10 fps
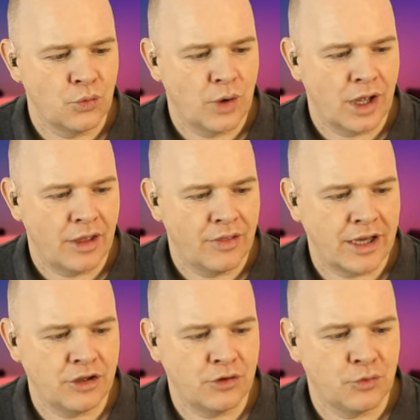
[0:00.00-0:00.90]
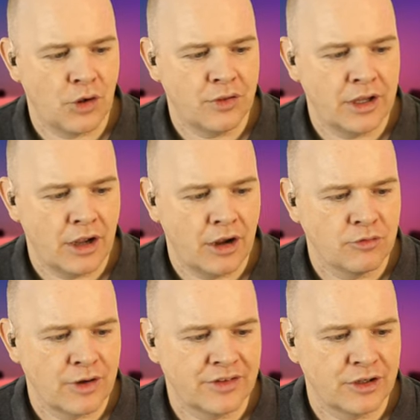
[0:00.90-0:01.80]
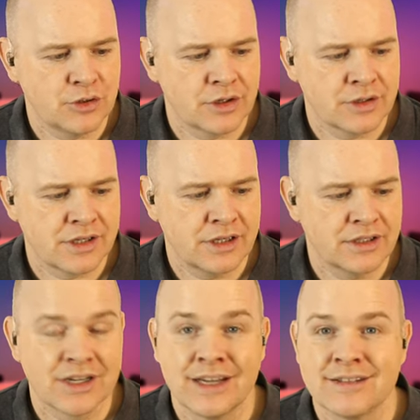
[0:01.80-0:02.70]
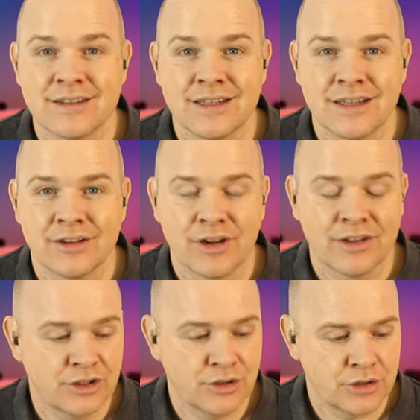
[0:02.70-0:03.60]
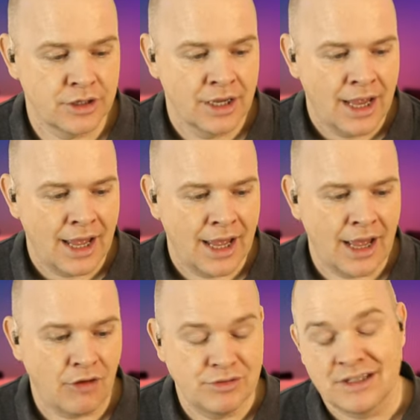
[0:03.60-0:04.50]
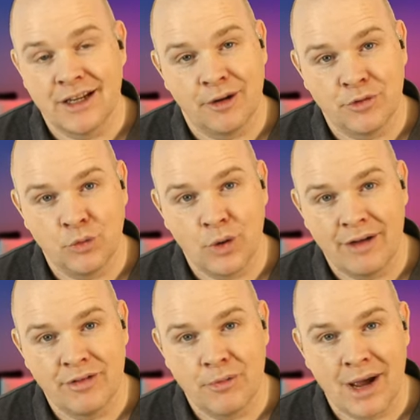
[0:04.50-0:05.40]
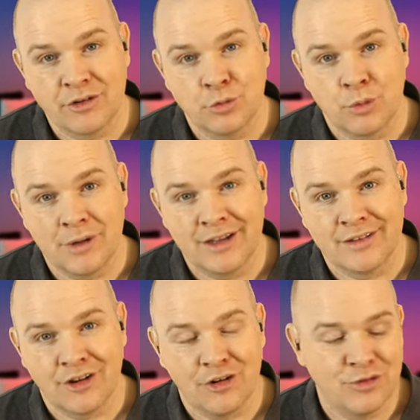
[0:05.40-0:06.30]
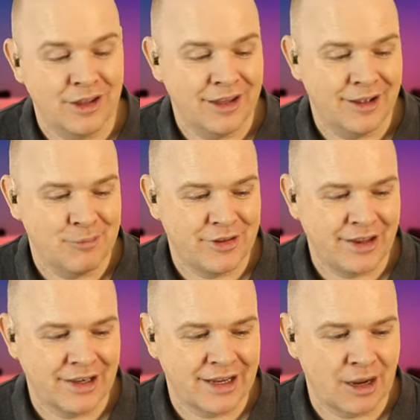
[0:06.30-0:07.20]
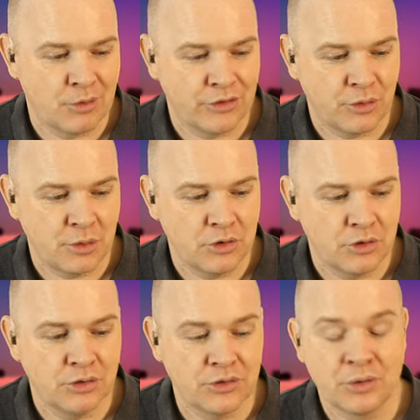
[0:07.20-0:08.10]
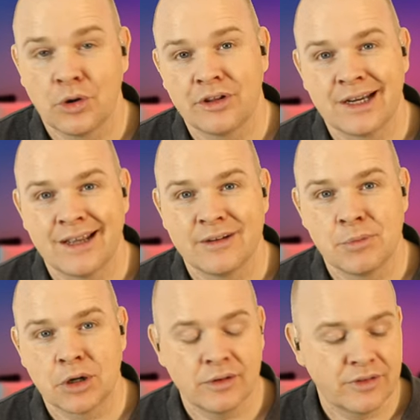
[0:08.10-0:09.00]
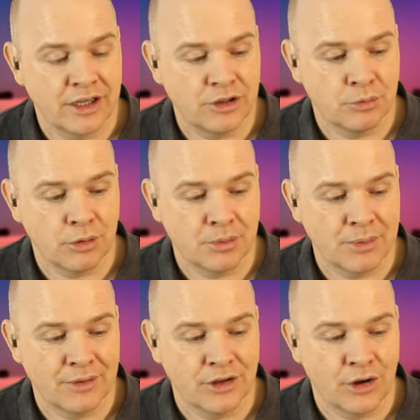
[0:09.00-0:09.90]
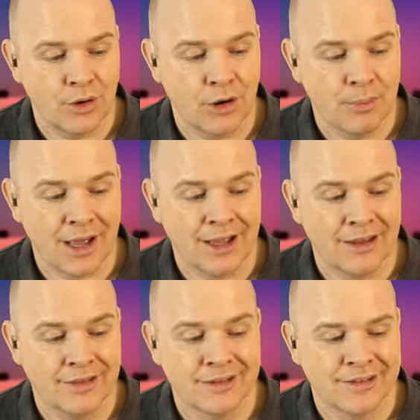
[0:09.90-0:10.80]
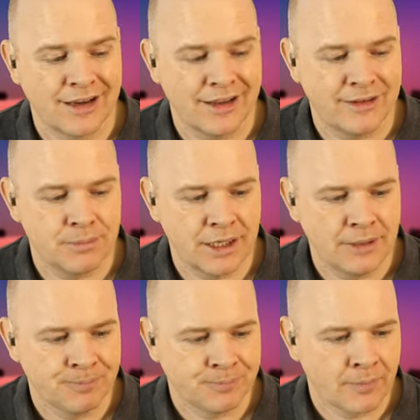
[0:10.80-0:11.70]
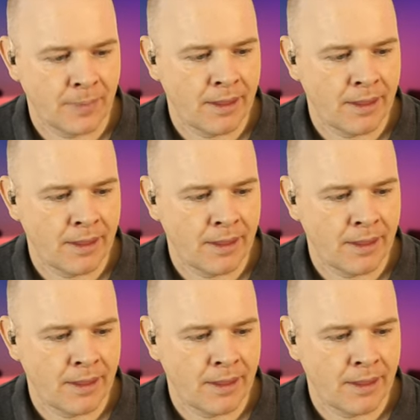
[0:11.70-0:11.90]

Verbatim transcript: So uh, then you've got the uh, resolution, so you can change the uh, resolution, uh, obviously up to whatever the maximum is of the uh, particular camera. So if you're using one of the later models, then you'll probably be able to go up higher than 1080p.